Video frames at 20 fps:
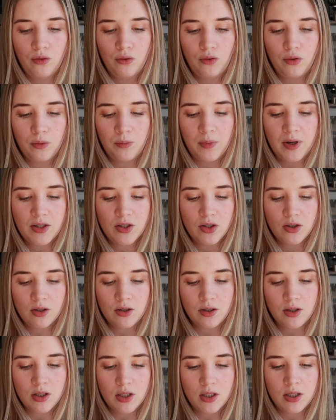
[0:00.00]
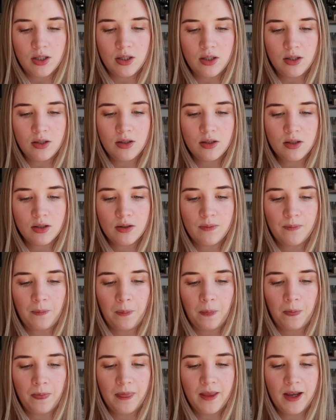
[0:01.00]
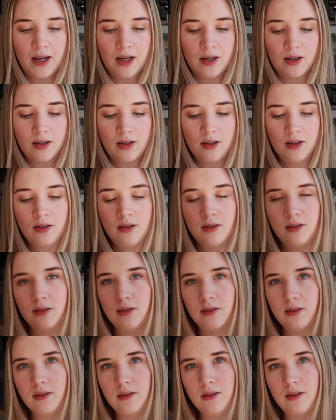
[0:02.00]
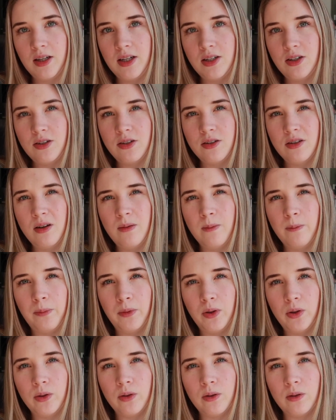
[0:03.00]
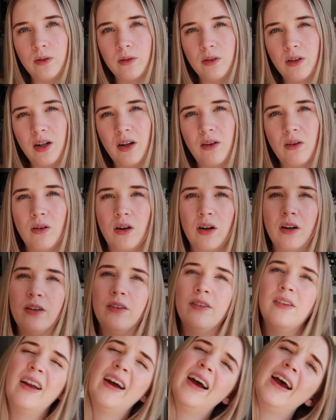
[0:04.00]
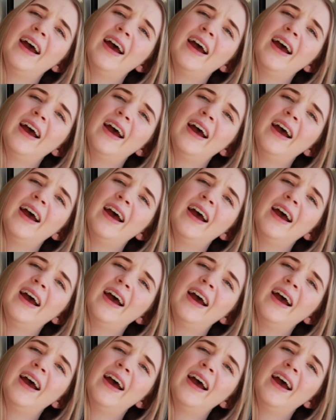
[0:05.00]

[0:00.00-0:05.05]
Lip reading: for my scrunchies, like they're just so blue and gross and I